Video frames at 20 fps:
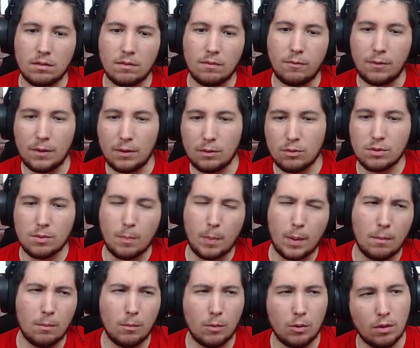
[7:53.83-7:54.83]
feels a
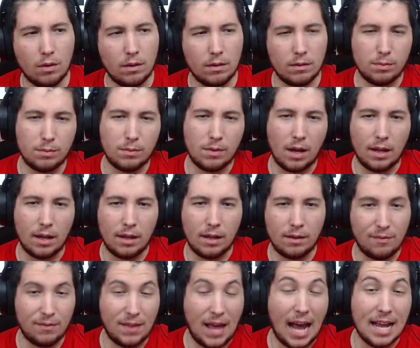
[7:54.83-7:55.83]
bit more,
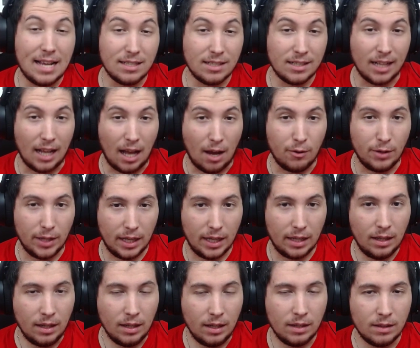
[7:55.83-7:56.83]
if that is
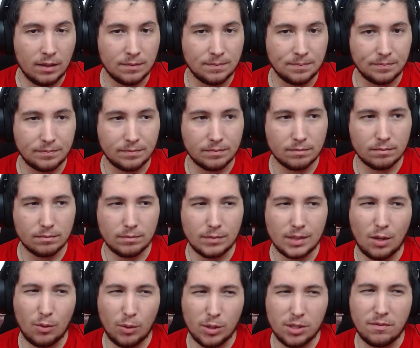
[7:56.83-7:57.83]
cloning,
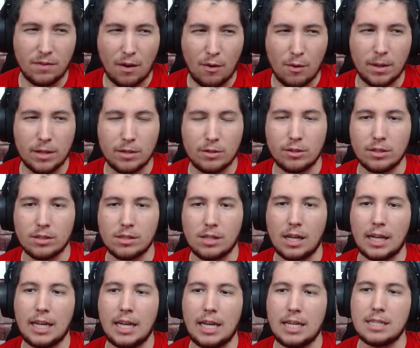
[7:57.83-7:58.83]
which it very much looks
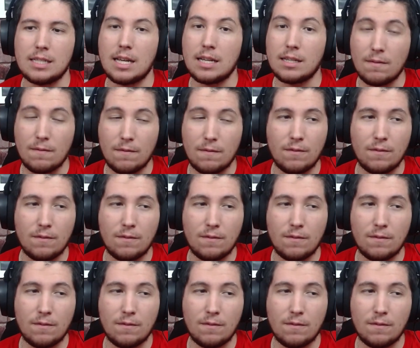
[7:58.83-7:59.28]
like it is, that's a